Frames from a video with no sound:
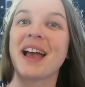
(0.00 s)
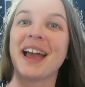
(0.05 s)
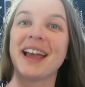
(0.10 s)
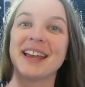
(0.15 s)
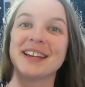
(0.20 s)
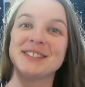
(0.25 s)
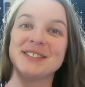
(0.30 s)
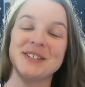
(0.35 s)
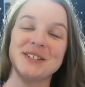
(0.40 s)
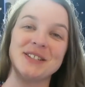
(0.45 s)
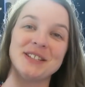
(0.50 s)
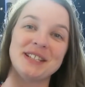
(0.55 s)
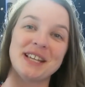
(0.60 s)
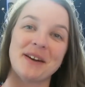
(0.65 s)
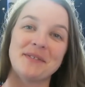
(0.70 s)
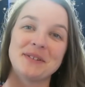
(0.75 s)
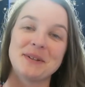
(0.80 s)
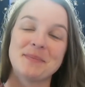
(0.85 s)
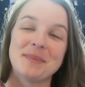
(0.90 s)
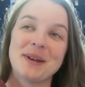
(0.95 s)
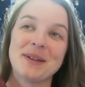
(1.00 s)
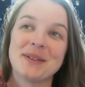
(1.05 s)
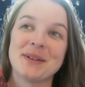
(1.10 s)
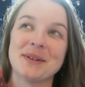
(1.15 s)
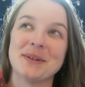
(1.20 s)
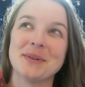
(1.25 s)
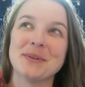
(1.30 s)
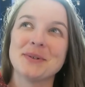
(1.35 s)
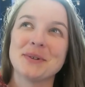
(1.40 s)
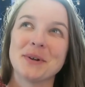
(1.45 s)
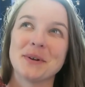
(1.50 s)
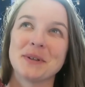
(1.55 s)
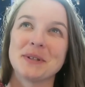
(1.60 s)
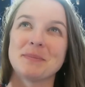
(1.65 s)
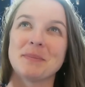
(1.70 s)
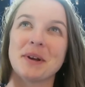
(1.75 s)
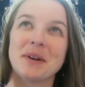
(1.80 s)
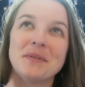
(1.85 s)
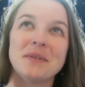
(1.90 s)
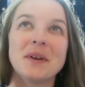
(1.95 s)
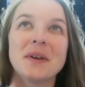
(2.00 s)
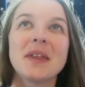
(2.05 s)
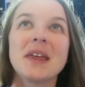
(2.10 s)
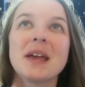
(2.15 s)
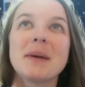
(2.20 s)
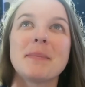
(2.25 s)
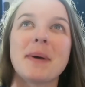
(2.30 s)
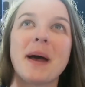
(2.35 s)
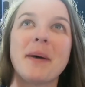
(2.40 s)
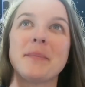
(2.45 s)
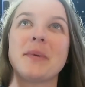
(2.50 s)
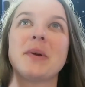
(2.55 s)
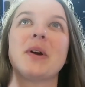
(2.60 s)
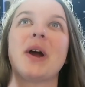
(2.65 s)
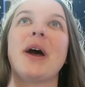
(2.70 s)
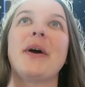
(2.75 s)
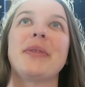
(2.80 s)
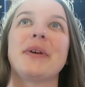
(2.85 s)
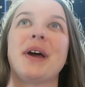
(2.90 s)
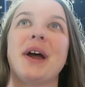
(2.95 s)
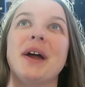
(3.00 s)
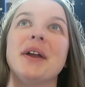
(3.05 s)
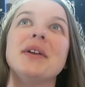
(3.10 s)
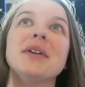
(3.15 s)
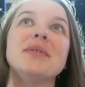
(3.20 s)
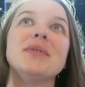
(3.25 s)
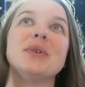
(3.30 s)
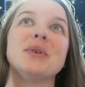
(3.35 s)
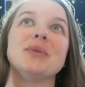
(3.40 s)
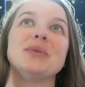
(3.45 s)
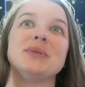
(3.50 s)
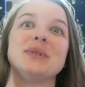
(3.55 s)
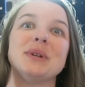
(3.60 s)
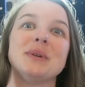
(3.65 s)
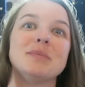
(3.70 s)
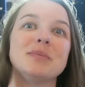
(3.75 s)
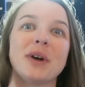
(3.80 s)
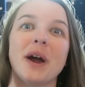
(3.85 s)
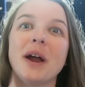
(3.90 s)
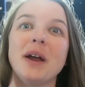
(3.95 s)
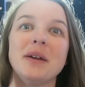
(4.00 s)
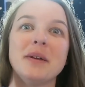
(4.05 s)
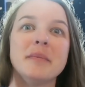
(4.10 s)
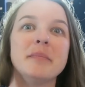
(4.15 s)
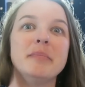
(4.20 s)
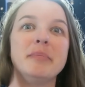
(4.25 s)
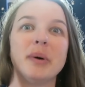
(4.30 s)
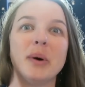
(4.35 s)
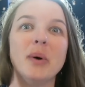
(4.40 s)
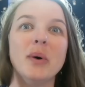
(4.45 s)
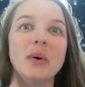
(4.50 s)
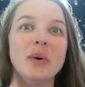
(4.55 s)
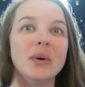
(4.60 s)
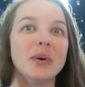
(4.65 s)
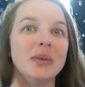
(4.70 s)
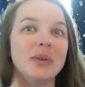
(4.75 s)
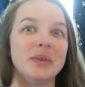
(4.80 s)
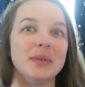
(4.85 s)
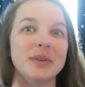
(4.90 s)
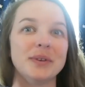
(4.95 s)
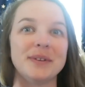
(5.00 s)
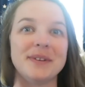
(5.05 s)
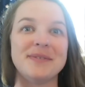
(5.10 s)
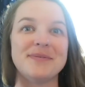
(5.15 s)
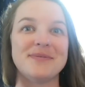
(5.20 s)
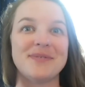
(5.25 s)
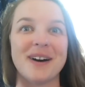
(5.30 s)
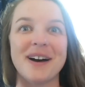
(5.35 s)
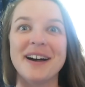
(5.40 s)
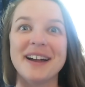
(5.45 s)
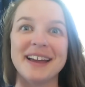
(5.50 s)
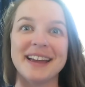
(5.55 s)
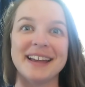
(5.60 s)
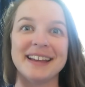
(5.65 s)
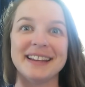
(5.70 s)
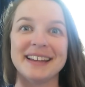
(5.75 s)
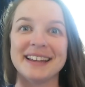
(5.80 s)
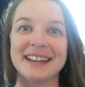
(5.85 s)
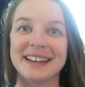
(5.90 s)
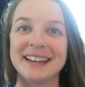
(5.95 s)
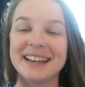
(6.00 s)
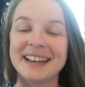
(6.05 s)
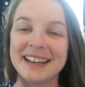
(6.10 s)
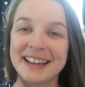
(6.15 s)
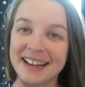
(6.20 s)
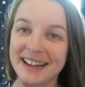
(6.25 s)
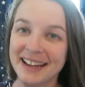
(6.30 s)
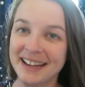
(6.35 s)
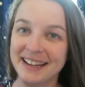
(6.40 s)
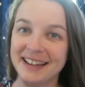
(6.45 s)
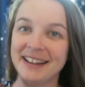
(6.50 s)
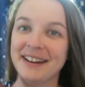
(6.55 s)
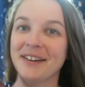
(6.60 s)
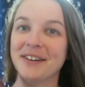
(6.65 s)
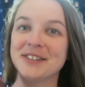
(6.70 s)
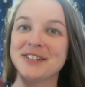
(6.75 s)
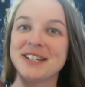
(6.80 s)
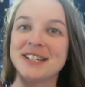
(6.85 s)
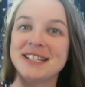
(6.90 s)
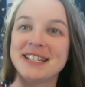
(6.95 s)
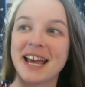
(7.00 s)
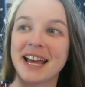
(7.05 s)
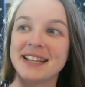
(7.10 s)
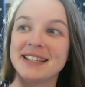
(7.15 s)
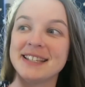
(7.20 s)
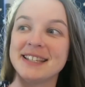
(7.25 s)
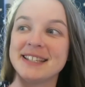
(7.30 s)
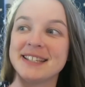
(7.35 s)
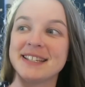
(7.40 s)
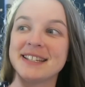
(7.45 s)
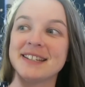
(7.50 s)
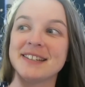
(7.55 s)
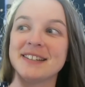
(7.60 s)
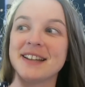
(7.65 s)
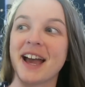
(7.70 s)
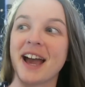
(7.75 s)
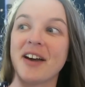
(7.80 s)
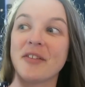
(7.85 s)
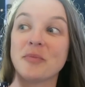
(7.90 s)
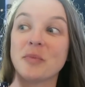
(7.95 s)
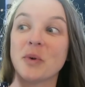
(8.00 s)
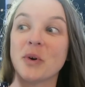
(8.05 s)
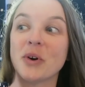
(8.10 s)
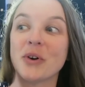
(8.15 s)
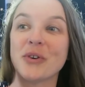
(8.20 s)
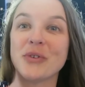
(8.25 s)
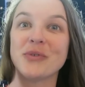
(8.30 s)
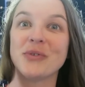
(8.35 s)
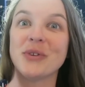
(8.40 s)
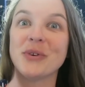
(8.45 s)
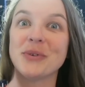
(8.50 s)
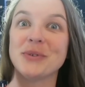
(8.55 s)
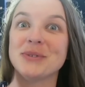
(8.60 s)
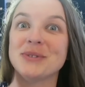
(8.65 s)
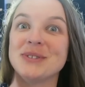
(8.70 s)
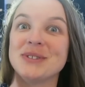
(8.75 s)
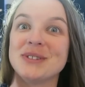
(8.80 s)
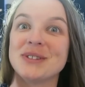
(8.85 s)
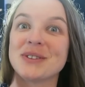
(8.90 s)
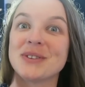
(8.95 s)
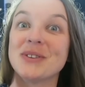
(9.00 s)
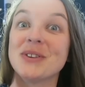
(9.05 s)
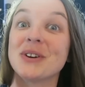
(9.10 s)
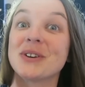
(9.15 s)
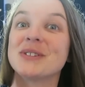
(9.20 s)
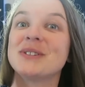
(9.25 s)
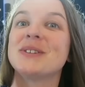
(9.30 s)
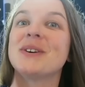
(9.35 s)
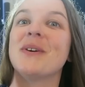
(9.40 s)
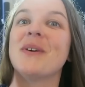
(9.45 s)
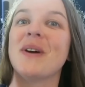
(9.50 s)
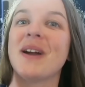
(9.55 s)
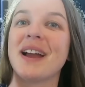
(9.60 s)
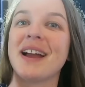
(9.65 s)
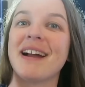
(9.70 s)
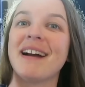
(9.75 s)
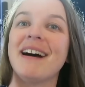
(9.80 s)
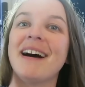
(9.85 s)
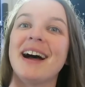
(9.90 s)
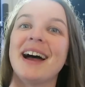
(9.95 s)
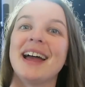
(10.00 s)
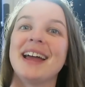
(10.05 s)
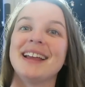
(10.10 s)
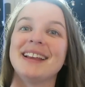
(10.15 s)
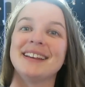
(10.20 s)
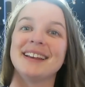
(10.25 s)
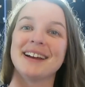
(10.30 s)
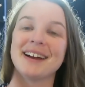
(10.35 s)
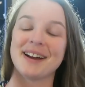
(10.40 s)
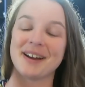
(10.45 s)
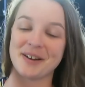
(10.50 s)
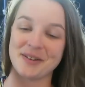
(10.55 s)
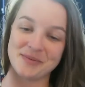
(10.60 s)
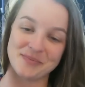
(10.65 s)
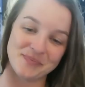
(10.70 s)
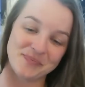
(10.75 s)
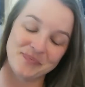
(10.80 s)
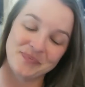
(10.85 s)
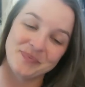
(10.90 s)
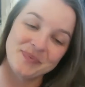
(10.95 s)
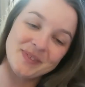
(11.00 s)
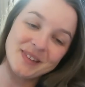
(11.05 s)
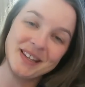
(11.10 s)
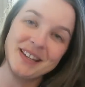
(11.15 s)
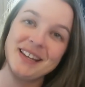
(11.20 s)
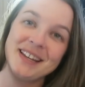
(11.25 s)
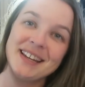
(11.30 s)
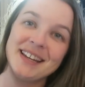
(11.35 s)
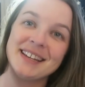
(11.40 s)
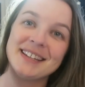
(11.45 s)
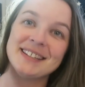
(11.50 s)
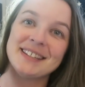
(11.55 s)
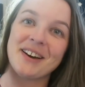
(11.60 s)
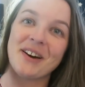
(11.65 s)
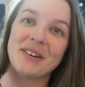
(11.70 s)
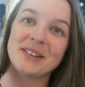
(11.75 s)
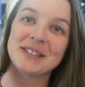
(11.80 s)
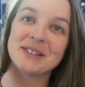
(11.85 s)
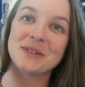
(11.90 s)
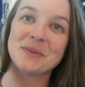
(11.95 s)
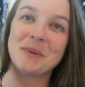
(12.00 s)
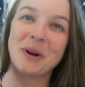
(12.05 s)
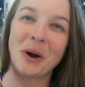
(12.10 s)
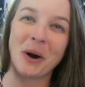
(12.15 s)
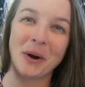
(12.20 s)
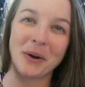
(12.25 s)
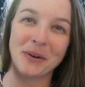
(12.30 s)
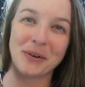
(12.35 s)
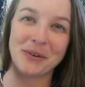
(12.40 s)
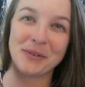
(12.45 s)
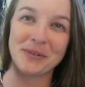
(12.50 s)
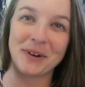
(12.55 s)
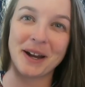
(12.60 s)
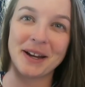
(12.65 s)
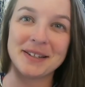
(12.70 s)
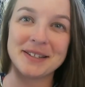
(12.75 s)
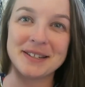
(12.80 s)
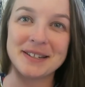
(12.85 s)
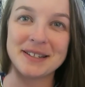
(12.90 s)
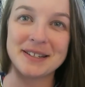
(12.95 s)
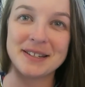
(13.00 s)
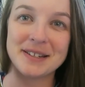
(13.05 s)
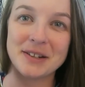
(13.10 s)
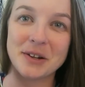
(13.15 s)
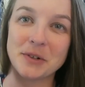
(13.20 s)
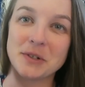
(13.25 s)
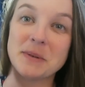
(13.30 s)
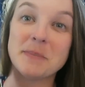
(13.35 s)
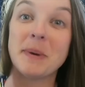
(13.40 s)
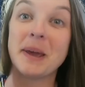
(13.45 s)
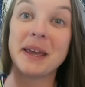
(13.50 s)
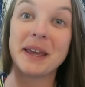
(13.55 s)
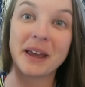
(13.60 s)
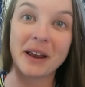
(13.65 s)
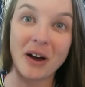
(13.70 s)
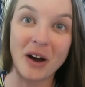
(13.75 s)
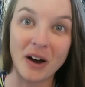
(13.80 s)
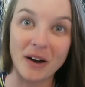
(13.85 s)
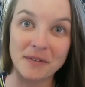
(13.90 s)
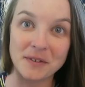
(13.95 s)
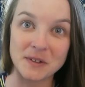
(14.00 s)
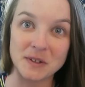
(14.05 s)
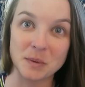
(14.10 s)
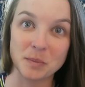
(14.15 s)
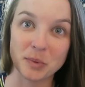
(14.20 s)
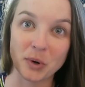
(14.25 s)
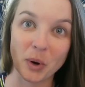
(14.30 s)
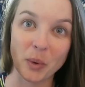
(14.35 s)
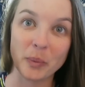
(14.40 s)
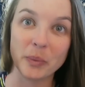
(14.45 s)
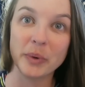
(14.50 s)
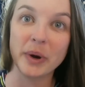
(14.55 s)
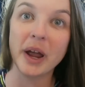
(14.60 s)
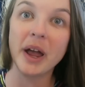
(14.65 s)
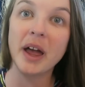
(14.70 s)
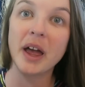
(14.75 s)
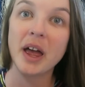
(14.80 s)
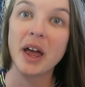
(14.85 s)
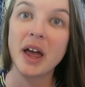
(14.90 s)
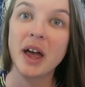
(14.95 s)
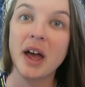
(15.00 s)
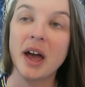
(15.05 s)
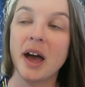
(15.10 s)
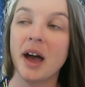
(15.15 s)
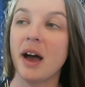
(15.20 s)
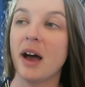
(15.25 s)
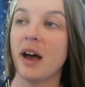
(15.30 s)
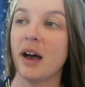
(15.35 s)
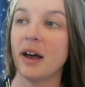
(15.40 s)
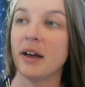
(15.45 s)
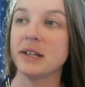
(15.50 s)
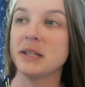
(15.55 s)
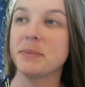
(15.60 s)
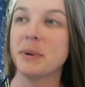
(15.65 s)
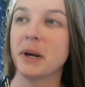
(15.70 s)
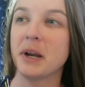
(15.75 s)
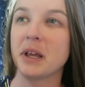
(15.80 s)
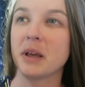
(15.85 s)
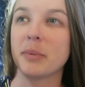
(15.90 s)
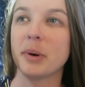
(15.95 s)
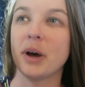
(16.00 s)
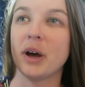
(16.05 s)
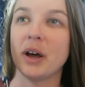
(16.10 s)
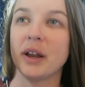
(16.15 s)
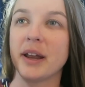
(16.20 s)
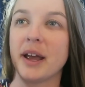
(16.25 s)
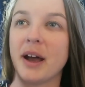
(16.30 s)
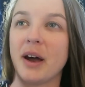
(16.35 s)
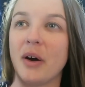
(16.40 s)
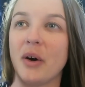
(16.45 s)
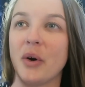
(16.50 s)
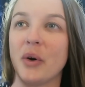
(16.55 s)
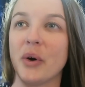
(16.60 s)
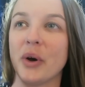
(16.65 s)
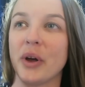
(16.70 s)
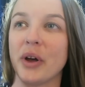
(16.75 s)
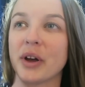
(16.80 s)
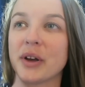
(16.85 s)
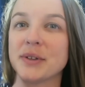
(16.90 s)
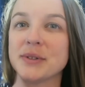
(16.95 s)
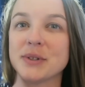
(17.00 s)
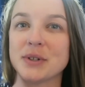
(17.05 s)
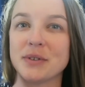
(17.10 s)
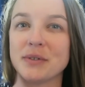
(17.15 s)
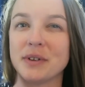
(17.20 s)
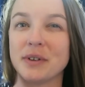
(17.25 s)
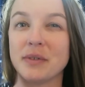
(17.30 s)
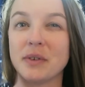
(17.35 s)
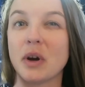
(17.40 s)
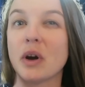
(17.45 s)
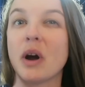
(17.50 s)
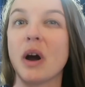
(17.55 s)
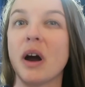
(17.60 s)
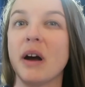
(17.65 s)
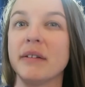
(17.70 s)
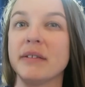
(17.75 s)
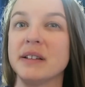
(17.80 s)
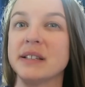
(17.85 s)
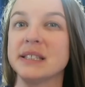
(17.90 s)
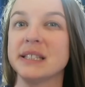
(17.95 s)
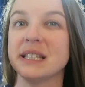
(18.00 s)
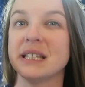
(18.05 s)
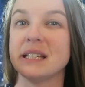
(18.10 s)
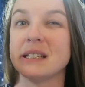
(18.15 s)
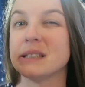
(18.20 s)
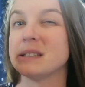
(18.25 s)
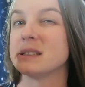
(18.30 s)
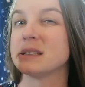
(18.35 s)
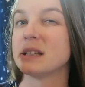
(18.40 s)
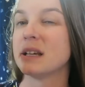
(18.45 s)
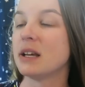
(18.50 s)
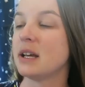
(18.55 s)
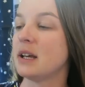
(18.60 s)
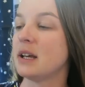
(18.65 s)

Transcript: I guess you just have to pick the neutrals, but I feel like Pat McGrath kind of goes like bright and bold and really fun and, you know, she tends to have more of those looks going on. Um, so it's a little bit harder to find or to make it office appropriate, uh, depending upon how uh, conservative your office is.